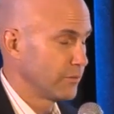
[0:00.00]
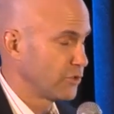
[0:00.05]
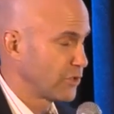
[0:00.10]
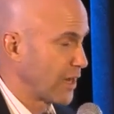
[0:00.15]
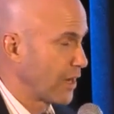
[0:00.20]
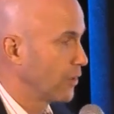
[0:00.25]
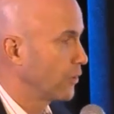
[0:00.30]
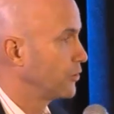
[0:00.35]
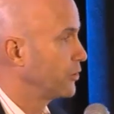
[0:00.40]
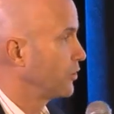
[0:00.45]

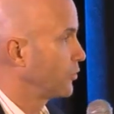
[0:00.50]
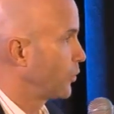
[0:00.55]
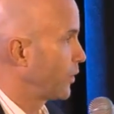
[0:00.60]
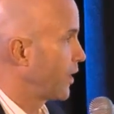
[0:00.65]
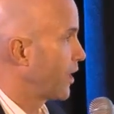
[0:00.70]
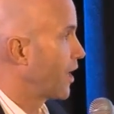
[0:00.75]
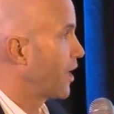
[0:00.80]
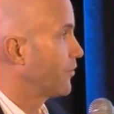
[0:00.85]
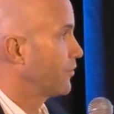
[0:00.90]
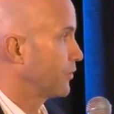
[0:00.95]
challenges we
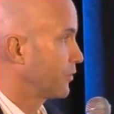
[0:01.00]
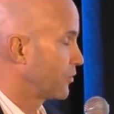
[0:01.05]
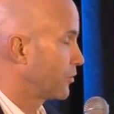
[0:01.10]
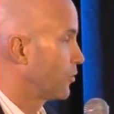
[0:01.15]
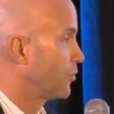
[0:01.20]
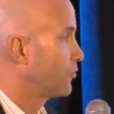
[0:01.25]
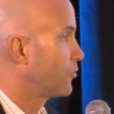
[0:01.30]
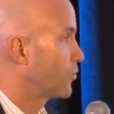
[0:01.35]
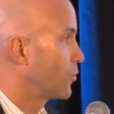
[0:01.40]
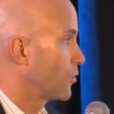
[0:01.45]
have and
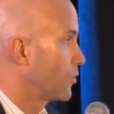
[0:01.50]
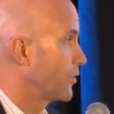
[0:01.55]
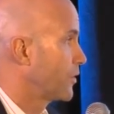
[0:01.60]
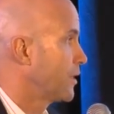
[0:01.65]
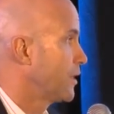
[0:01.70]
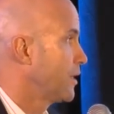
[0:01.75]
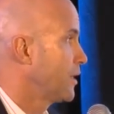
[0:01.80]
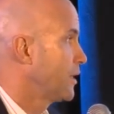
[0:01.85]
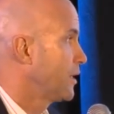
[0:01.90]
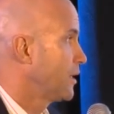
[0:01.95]
so forth?
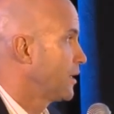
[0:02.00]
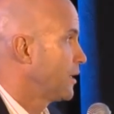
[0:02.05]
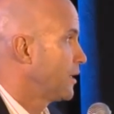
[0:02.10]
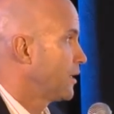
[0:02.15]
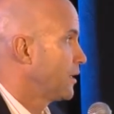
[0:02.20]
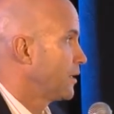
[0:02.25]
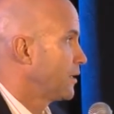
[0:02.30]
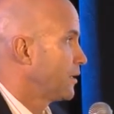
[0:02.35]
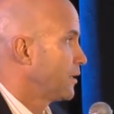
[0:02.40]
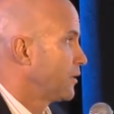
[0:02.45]

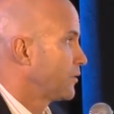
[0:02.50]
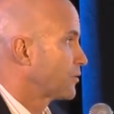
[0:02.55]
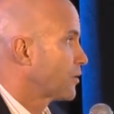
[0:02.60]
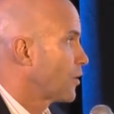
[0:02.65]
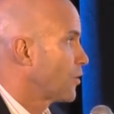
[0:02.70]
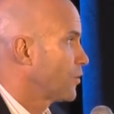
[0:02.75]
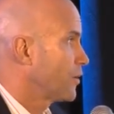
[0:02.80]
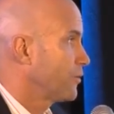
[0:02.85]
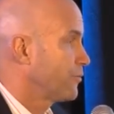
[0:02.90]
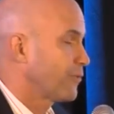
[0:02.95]

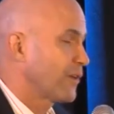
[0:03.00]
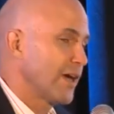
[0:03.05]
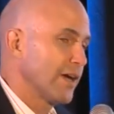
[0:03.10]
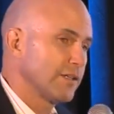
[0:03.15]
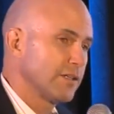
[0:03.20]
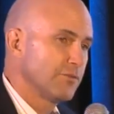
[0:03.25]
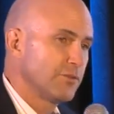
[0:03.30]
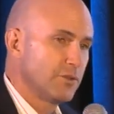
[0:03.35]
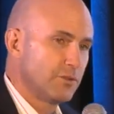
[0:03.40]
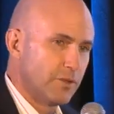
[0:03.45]
So in
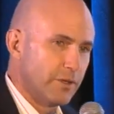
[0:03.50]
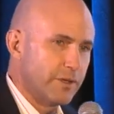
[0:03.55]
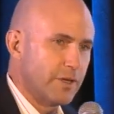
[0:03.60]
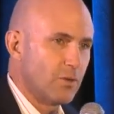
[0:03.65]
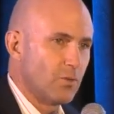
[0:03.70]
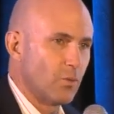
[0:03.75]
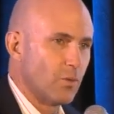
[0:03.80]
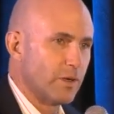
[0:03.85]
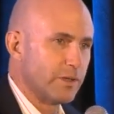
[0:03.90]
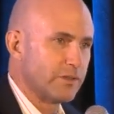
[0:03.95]
fact, if you look
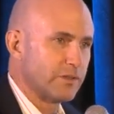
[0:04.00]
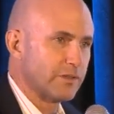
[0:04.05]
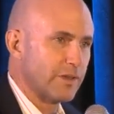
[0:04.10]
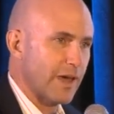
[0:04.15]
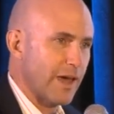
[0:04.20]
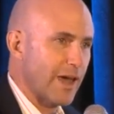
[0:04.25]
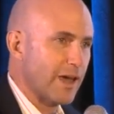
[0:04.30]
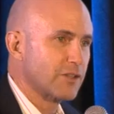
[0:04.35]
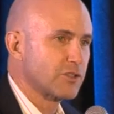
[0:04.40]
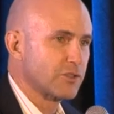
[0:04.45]
at
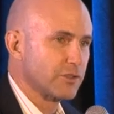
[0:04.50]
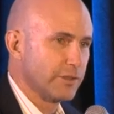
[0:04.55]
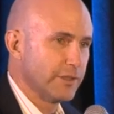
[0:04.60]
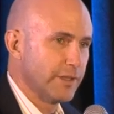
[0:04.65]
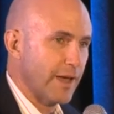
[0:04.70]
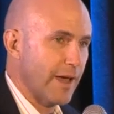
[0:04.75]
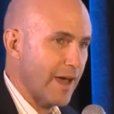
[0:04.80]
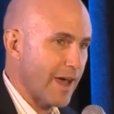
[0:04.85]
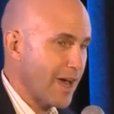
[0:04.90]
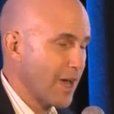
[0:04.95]
what's
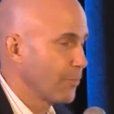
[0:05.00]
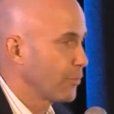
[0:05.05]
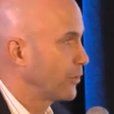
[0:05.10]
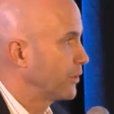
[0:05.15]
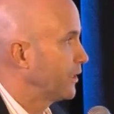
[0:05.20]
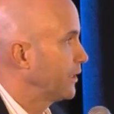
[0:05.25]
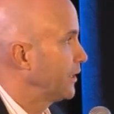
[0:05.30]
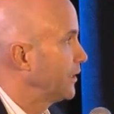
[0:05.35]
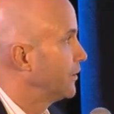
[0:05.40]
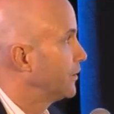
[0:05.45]
actually
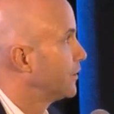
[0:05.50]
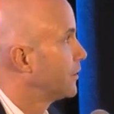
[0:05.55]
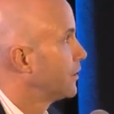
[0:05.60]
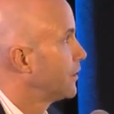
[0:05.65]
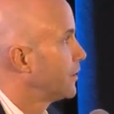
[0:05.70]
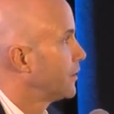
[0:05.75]
happening,